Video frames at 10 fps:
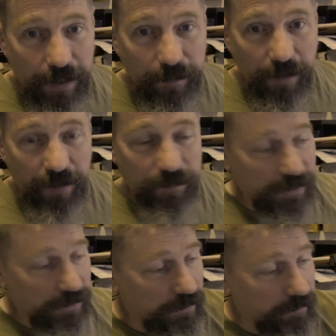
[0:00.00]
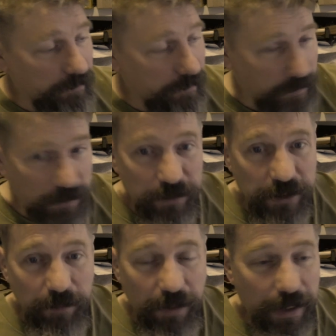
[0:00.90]
I've been using
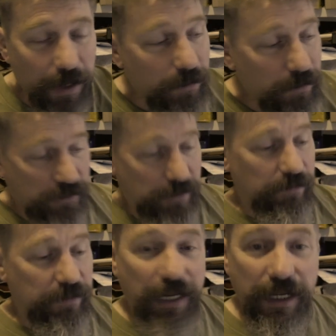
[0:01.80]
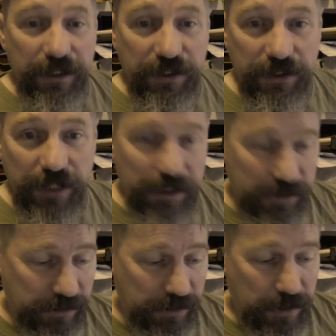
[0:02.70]
my own sort of gauge
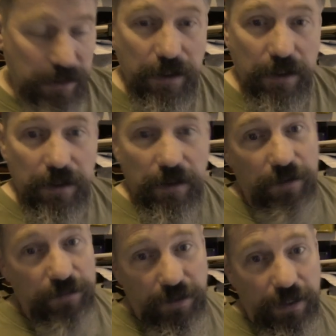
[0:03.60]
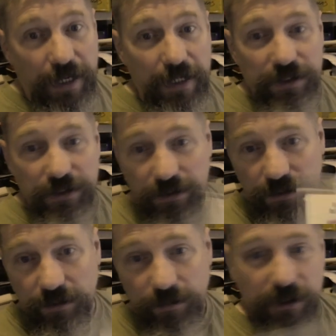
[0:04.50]
sets for ages,
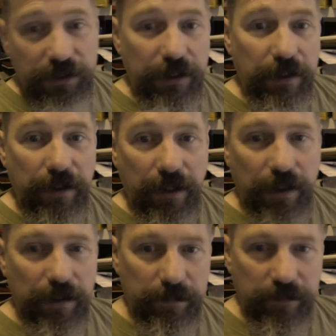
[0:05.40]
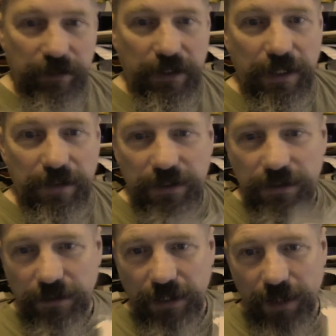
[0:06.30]
which are, if I can get these
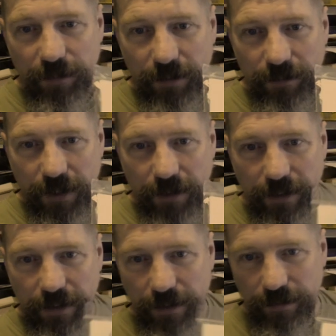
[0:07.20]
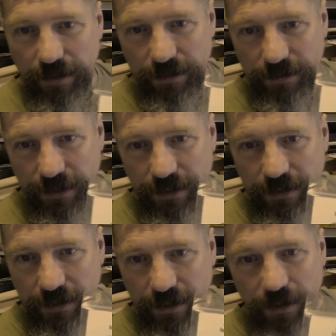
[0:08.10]
on camera, okie doke, that's these,
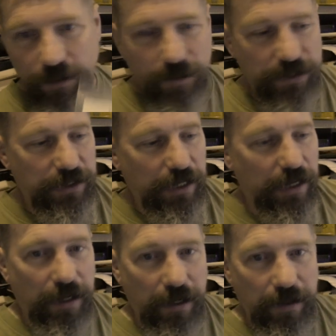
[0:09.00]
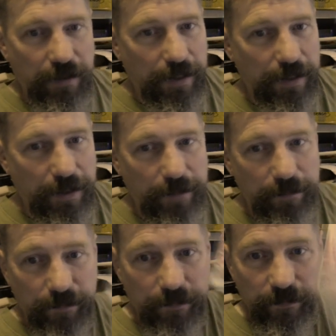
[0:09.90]
which are
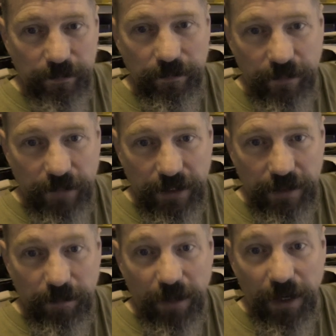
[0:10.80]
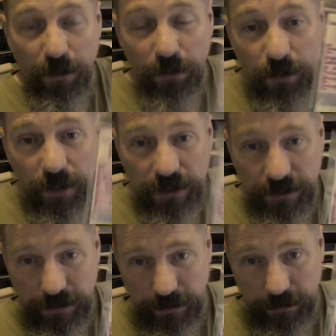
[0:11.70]
my
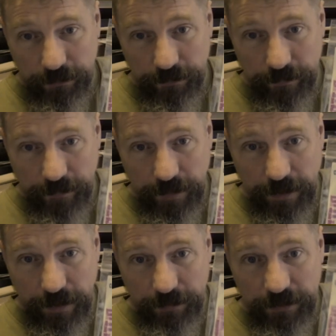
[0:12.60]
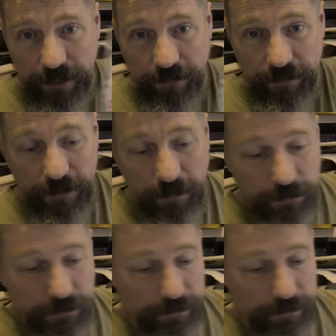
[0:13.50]
original set of nickels.